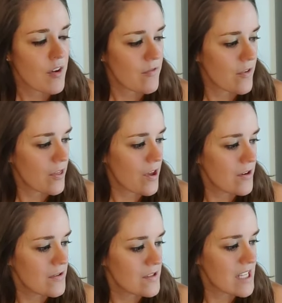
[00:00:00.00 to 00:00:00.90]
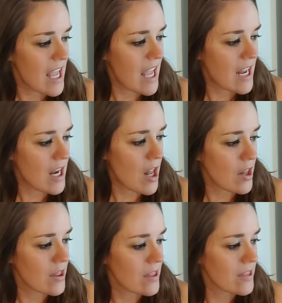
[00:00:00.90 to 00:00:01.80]
For those in
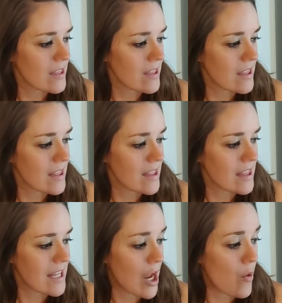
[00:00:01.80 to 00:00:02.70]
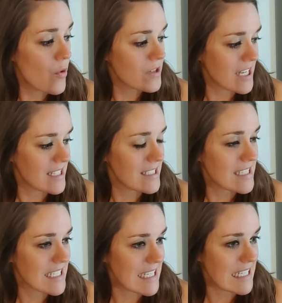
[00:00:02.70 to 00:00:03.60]

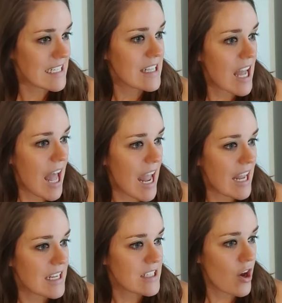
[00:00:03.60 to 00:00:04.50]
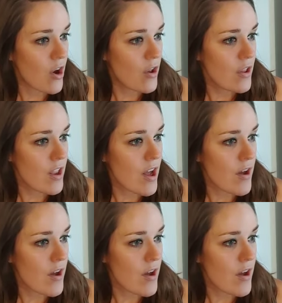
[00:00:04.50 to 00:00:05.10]
Laodicea and all